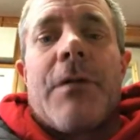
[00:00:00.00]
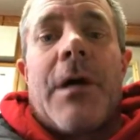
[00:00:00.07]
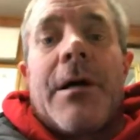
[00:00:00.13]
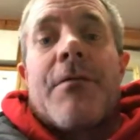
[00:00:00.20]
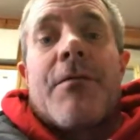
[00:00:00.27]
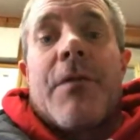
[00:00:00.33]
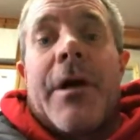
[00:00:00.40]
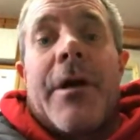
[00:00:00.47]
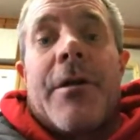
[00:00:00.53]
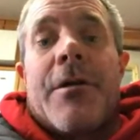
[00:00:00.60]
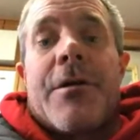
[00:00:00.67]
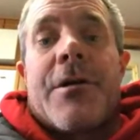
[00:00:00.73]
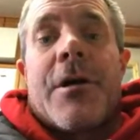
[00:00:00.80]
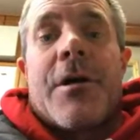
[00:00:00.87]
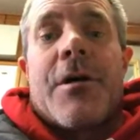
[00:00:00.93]
on regular
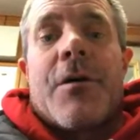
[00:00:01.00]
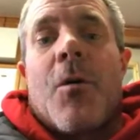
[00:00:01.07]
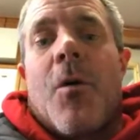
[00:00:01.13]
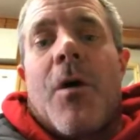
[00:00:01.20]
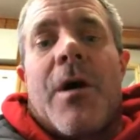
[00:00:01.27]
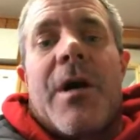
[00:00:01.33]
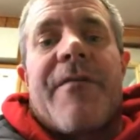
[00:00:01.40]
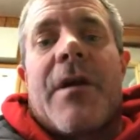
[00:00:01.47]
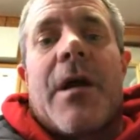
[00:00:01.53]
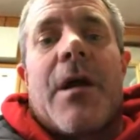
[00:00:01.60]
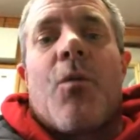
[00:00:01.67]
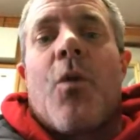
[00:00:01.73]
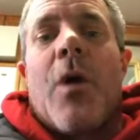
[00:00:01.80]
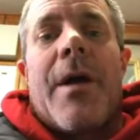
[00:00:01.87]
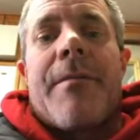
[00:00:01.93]
dirt or even
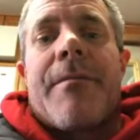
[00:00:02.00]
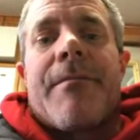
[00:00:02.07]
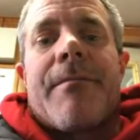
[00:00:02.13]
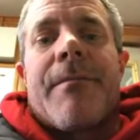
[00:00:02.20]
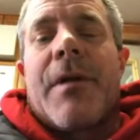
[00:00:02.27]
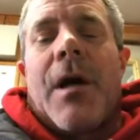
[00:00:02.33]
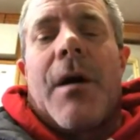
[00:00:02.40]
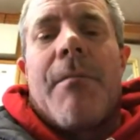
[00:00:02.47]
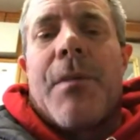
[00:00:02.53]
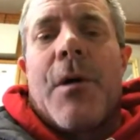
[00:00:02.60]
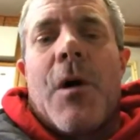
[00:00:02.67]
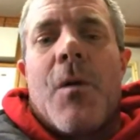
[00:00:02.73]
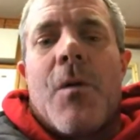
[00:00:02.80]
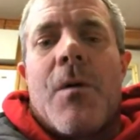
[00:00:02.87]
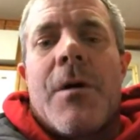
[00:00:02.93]
on wet
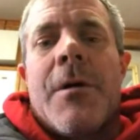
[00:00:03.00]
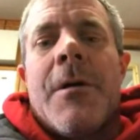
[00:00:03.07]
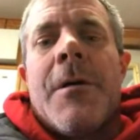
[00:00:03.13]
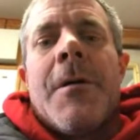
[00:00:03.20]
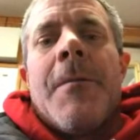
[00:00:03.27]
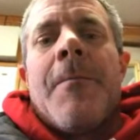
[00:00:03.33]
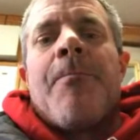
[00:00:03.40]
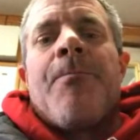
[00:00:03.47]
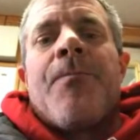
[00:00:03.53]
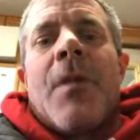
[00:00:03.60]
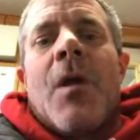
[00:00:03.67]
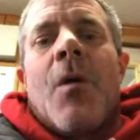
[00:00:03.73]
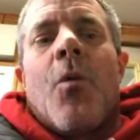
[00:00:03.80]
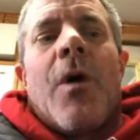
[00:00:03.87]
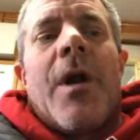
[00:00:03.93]
gumbo.
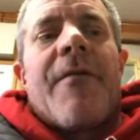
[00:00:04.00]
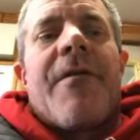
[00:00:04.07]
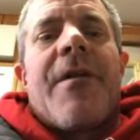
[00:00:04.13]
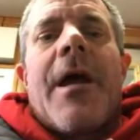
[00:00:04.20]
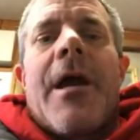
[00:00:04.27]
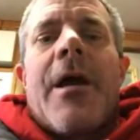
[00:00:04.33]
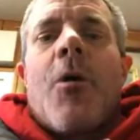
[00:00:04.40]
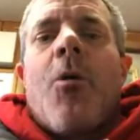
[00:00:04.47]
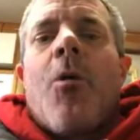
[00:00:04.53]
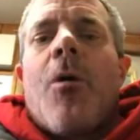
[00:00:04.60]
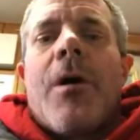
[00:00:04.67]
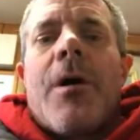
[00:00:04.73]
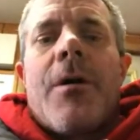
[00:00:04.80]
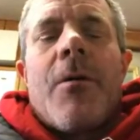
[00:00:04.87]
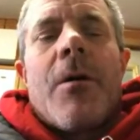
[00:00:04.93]
Whatever that
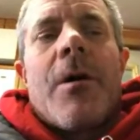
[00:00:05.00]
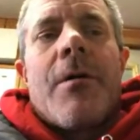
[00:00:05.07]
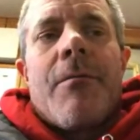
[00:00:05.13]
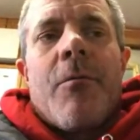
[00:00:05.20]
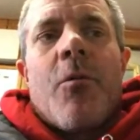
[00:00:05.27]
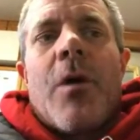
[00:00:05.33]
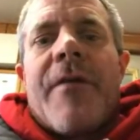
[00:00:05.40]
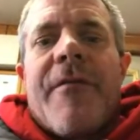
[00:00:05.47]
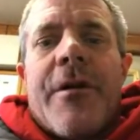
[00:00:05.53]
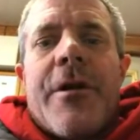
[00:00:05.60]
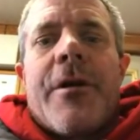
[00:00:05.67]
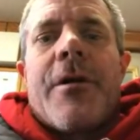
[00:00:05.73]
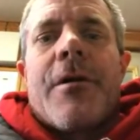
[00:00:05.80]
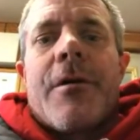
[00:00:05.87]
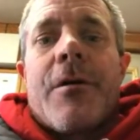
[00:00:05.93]
corn or whatever
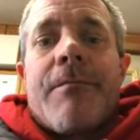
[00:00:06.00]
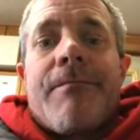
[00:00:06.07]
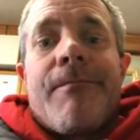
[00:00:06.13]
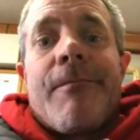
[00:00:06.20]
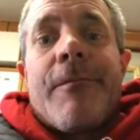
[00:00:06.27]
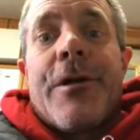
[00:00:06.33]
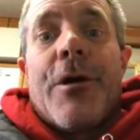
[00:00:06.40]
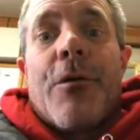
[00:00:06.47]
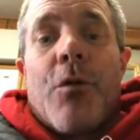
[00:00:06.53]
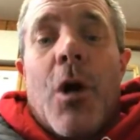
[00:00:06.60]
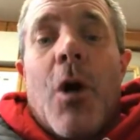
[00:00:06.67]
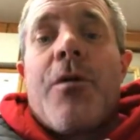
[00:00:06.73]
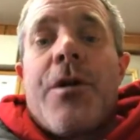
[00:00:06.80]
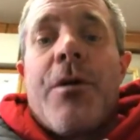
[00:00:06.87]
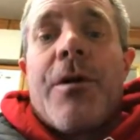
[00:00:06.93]
your
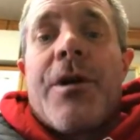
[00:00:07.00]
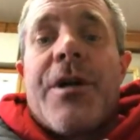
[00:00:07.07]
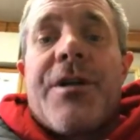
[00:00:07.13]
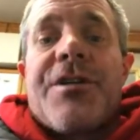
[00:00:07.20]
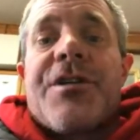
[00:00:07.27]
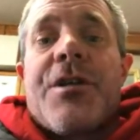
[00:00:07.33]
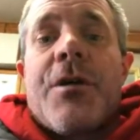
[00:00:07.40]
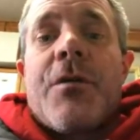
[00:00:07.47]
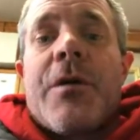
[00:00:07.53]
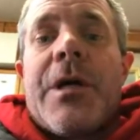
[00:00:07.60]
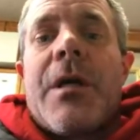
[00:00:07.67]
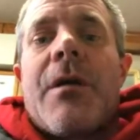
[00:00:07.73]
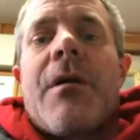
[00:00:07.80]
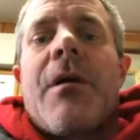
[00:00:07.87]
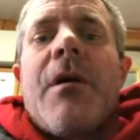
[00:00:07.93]
row unit is
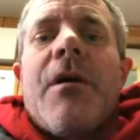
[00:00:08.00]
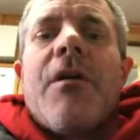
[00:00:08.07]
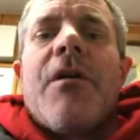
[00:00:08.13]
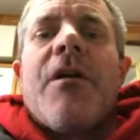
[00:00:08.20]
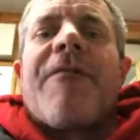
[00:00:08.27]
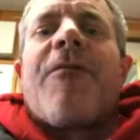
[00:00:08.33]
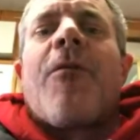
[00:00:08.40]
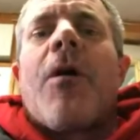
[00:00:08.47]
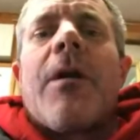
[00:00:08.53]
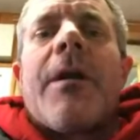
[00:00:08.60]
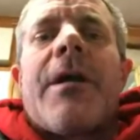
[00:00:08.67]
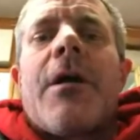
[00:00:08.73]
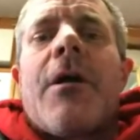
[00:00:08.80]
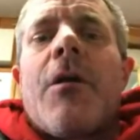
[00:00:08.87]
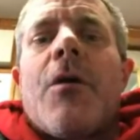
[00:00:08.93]
doing, your
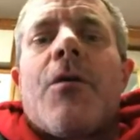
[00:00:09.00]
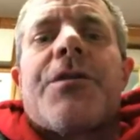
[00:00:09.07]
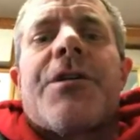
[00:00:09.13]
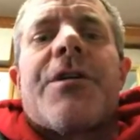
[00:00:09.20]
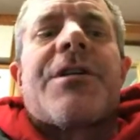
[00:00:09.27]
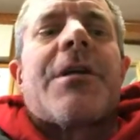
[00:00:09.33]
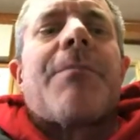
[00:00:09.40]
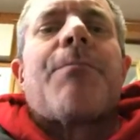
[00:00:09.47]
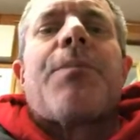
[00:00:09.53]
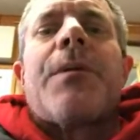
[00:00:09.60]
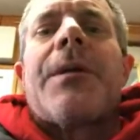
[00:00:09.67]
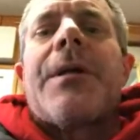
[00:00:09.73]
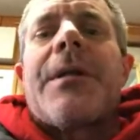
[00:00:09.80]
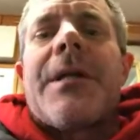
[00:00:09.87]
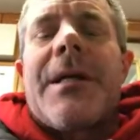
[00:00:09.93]
4-link closer is
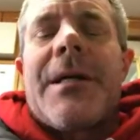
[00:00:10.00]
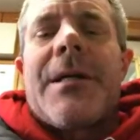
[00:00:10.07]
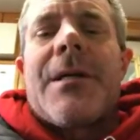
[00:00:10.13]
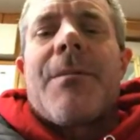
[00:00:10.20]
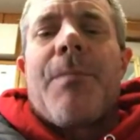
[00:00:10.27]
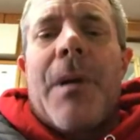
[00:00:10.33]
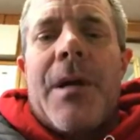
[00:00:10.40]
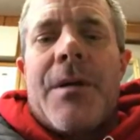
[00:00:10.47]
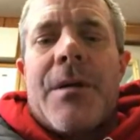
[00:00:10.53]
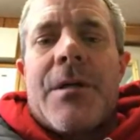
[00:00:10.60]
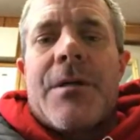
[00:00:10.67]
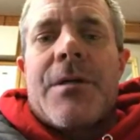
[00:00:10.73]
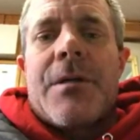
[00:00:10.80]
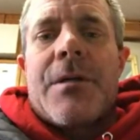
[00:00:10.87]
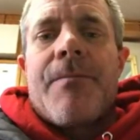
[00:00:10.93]
completely
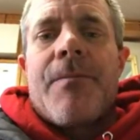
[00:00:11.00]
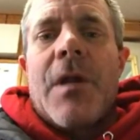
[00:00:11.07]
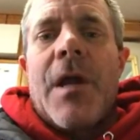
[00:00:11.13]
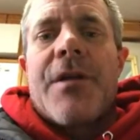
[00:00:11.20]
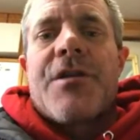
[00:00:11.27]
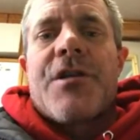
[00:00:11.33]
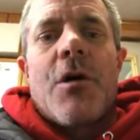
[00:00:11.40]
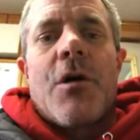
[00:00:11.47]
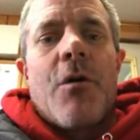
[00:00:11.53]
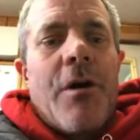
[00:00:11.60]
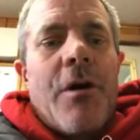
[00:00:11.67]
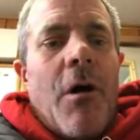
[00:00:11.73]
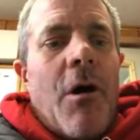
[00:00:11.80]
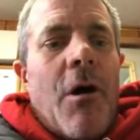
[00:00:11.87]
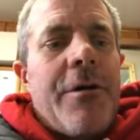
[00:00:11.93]
independent. And so
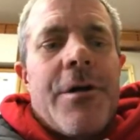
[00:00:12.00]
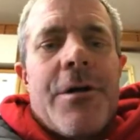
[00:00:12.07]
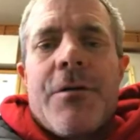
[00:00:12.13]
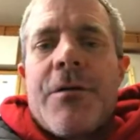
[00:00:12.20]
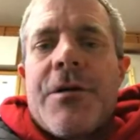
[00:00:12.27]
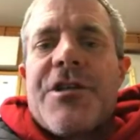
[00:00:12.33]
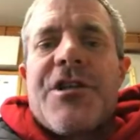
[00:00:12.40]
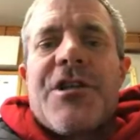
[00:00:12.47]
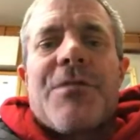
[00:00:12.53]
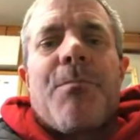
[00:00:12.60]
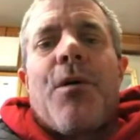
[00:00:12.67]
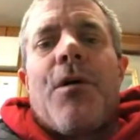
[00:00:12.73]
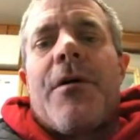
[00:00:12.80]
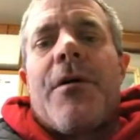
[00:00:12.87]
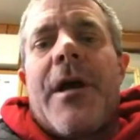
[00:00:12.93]
all you're doing is just
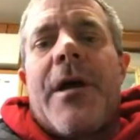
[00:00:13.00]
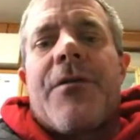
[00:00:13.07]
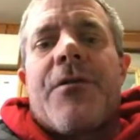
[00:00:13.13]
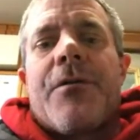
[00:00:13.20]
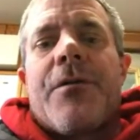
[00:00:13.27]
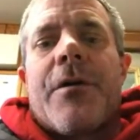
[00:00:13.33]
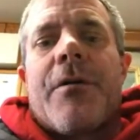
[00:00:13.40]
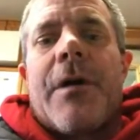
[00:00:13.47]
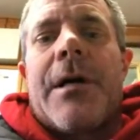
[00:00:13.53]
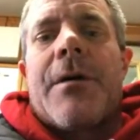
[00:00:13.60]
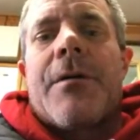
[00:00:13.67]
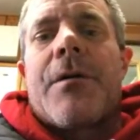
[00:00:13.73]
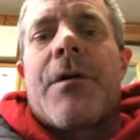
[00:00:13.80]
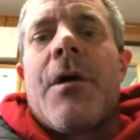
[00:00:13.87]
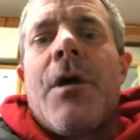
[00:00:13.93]
pulling that through the
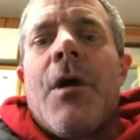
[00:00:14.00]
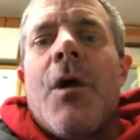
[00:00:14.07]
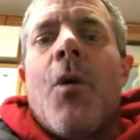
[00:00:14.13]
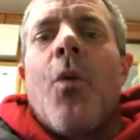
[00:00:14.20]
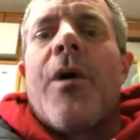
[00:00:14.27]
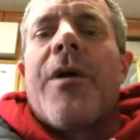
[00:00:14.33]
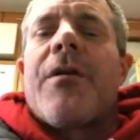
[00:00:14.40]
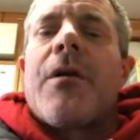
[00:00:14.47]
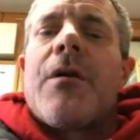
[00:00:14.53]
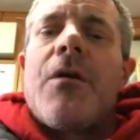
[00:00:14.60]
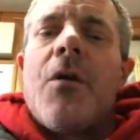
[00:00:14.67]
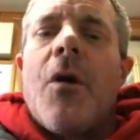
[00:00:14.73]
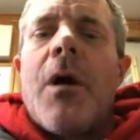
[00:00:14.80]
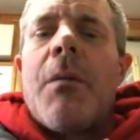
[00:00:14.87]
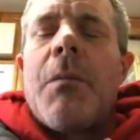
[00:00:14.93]
ground. With a
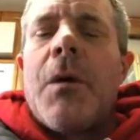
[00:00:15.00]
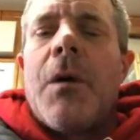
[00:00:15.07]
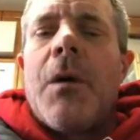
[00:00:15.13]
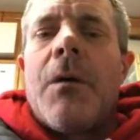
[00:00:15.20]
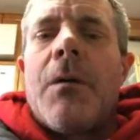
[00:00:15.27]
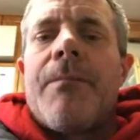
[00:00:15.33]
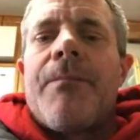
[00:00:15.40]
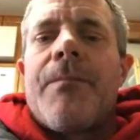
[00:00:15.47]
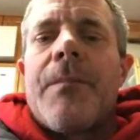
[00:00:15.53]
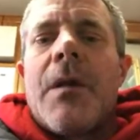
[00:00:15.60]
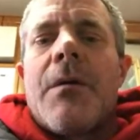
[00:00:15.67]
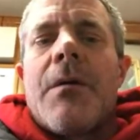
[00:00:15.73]
normal,